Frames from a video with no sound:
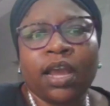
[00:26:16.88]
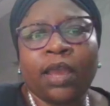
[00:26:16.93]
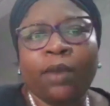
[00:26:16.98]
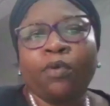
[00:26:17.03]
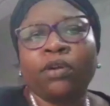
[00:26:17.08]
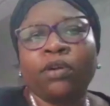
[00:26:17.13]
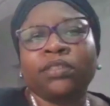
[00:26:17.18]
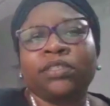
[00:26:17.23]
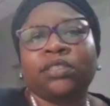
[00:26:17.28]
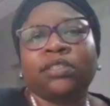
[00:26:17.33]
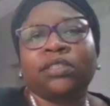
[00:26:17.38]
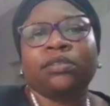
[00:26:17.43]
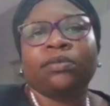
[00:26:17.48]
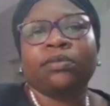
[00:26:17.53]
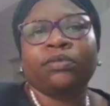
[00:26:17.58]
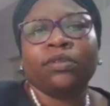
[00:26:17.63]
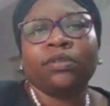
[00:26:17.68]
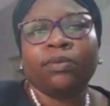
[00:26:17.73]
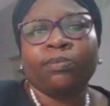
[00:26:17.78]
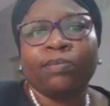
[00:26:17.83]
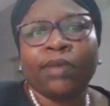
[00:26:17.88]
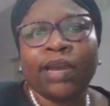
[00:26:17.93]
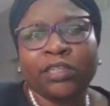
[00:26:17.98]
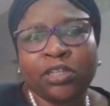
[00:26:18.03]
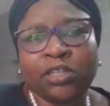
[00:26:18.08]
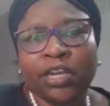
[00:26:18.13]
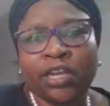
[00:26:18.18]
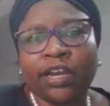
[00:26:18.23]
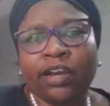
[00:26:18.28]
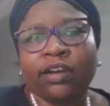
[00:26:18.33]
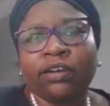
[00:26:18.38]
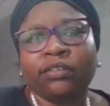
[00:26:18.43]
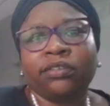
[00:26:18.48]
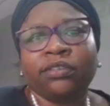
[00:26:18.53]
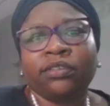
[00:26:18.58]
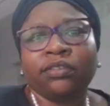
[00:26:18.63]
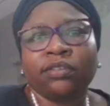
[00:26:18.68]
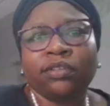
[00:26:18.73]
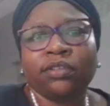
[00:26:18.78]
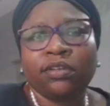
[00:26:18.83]
I want my
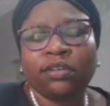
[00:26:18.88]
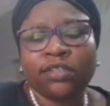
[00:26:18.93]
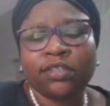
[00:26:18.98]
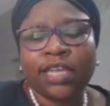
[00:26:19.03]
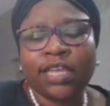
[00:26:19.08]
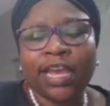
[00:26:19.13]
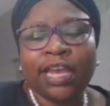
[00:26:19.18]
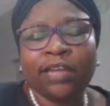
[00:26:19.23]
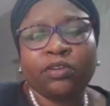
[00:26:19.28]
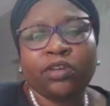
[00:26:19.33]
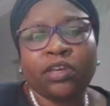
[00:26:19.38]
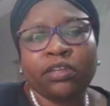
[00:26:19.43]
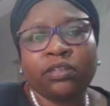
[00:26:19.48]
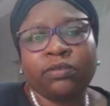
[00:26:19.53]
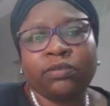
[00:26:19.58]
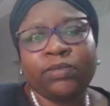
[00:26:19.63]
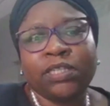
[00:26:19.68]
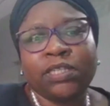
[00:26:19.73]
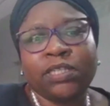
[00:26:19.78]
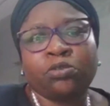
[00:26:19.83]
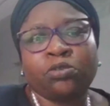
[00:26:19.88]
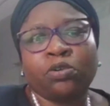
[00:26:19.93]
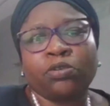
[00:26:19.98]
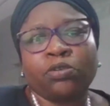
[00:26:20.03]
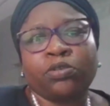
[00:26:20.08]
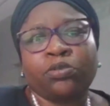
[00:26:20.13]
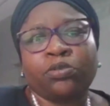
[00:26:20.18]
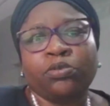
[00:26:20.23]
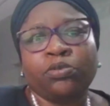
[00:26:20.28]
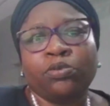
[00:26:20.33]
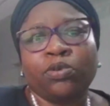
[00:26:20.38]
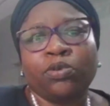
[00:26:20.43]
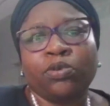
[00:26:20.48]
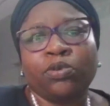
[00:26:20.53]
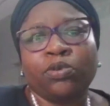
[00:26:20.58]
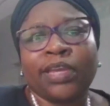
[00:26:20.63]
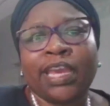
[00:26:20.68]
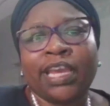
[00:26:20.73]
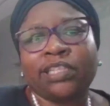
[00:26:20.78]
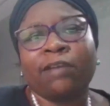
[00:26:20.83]
child this trust to
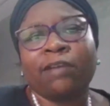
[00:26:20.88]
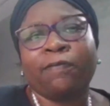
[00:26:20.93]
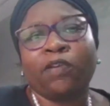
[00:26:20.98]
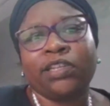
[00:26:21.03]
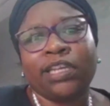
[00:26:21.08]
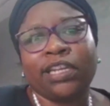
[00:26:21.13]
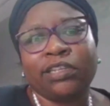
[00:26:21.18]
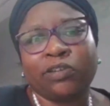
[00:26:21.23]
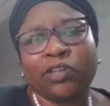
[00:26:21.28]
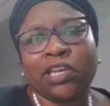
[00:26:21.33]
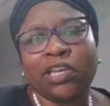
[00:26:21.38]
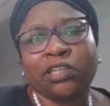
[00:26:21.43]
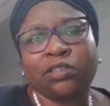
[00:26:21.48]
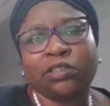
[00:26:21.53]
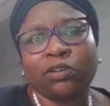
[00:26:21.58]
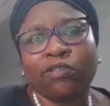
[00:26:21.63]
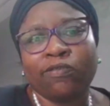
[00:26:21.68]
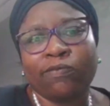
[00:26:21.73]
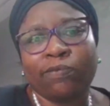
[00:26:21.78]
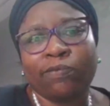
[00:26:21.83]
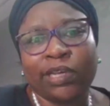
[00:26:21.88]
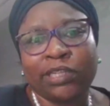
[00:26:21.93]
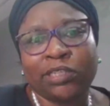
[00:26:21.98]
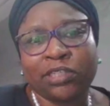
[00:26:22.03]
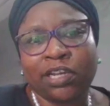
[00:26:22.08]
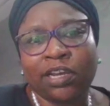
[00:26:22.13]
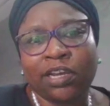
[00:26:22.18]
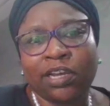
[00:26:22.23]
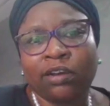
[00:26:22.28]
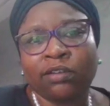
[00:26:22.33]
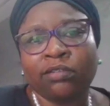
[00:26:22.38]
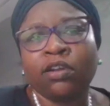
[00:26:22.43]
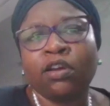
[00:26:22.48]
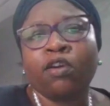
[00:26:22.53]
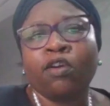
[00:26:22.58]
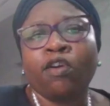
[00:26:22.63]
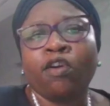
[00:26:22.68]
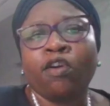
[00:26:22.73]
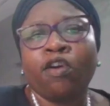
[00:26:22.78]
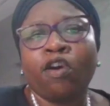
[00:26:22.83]
cater for the education of the child
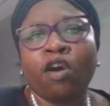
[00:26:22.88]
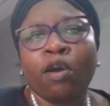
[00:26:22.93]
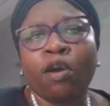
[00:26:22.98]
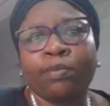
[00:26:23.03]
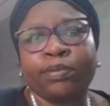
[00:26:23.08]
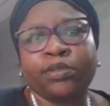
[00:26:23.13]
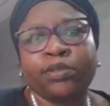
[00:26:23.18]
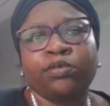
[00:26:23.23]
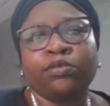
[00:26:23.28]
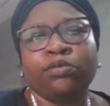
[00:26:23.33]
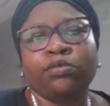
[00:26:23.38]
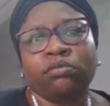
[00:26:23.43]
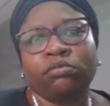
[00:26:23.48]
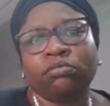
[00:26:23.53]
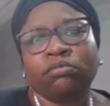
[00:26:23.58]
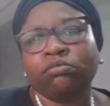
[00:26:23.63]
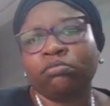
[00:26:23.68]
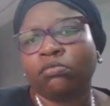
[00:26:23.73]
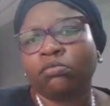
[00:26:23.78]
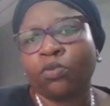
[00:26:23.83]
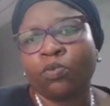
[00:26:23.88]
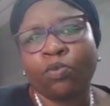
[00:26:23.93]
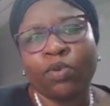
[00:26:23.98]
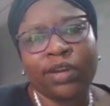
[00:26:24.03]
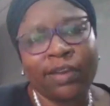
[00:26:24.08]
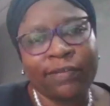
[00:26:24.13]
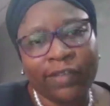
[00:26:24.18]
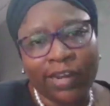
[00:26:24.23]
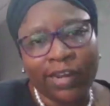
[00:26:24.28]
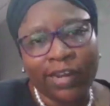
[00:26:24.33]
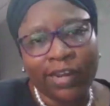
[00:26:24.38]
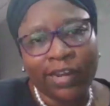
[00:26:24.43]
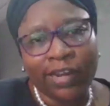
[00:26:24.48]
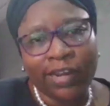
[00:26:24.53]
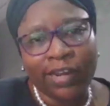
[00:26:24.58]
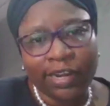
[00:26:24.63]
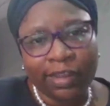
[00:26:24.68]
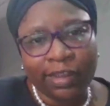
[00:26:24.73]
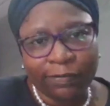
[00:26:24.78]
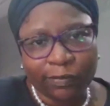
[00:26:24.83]
up to whatever
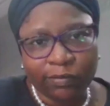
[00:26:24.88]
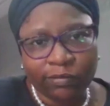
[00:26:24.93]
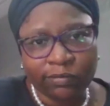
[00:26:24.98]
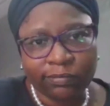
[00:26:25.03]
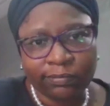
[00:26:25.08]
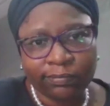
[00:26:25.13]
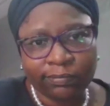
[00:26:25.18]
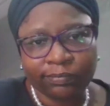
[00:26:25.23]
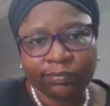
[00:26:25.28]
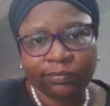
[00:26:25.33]
level